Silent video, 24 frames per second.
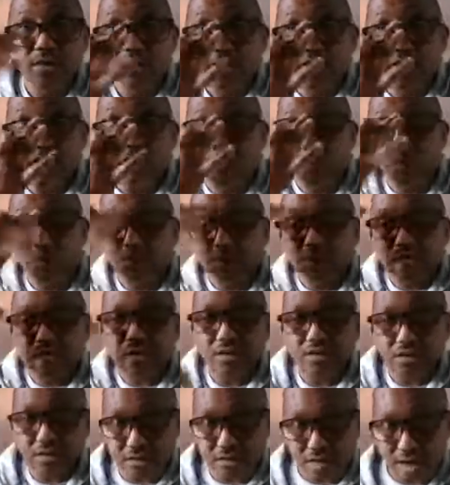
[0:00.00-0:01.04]
that will
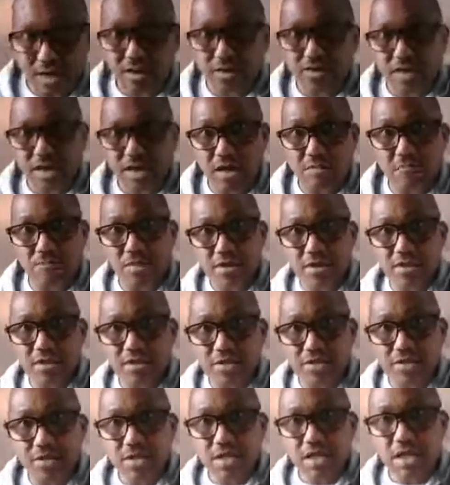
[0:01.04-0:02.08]
take their money
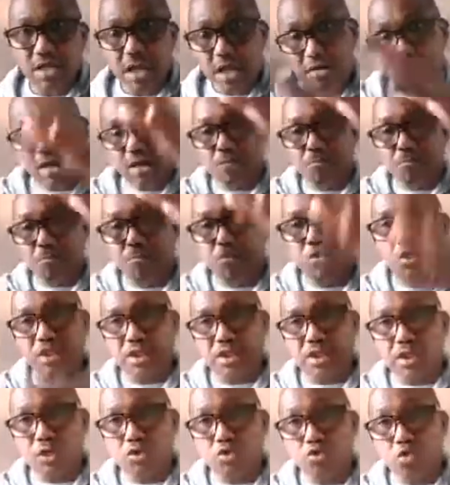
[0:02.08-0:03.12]
and put it
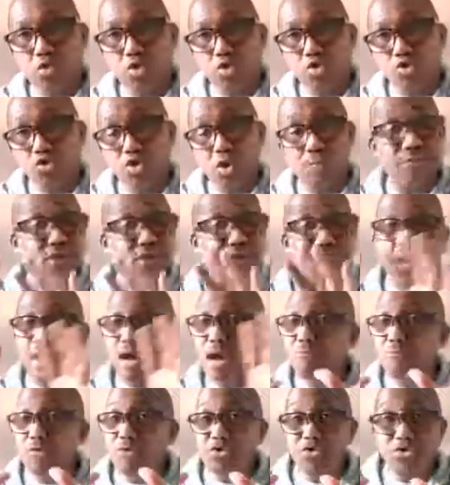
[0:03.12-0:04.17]
into something now.
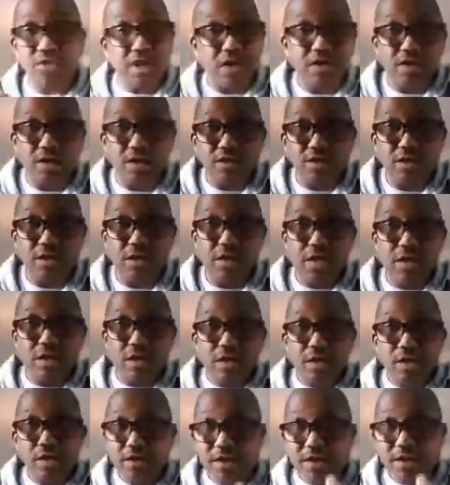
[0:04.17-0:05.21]
I'm not saying that
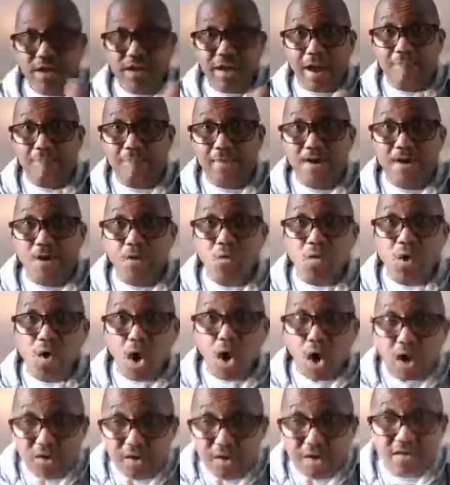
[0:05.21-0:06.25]
the Gambia
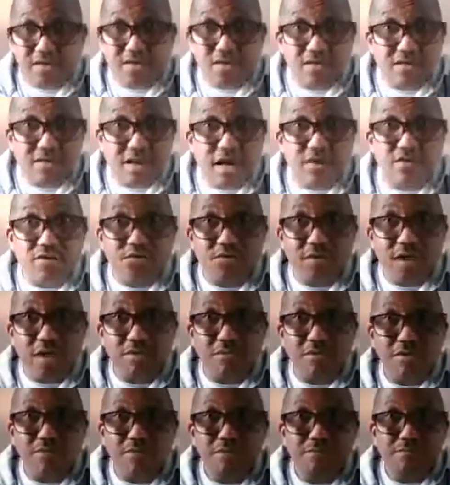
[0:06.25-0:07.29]
or license are not
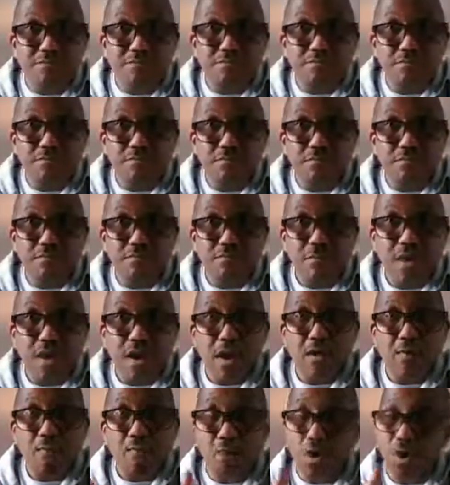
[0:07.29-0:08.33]
viable,
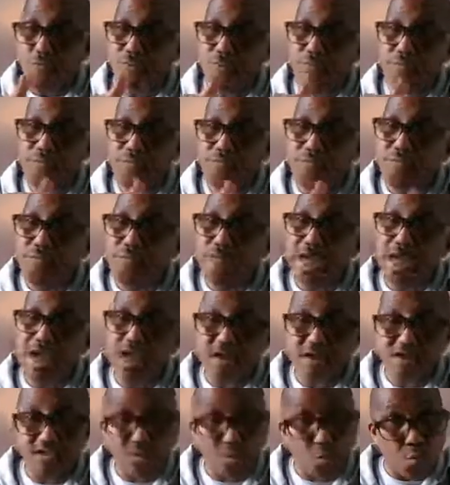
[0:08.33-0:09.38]
but
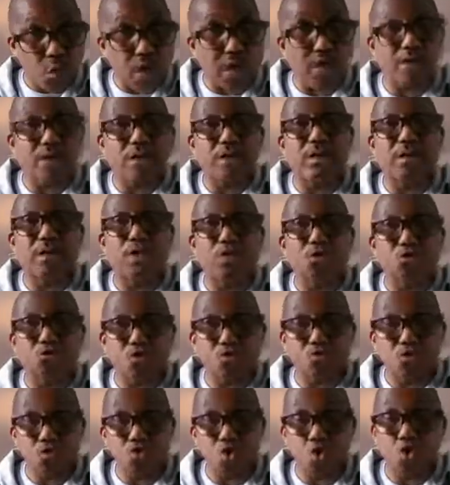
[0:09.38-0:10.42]
there is a way that it
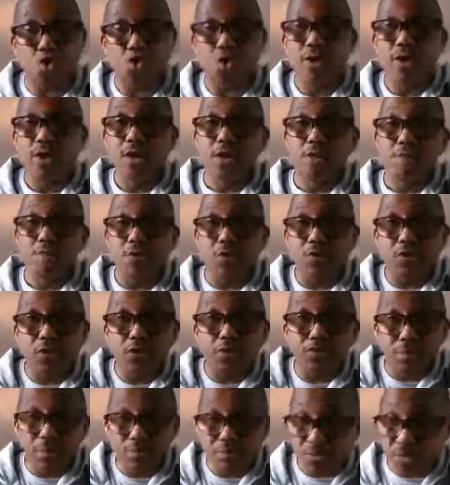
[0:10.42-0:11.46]
should go, but
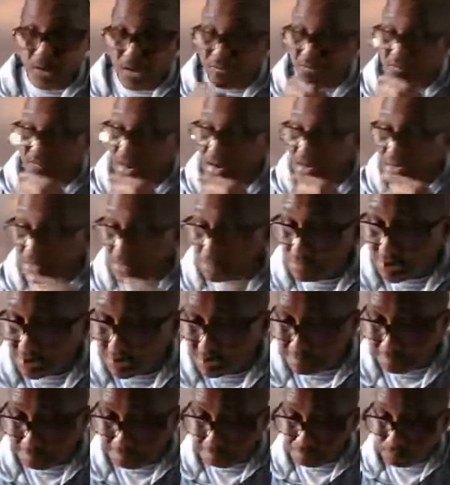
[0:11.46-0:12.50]
not people like Frank Timis.